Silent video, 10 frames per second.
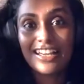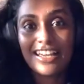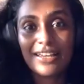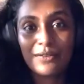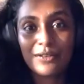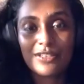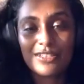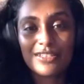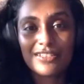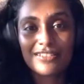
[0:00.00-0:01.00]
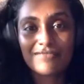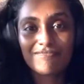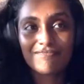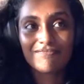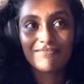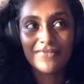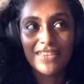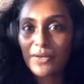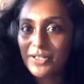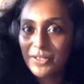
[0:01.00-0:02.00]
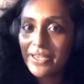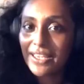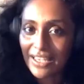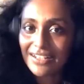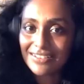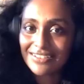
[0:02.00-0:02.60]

It was, they were doing it.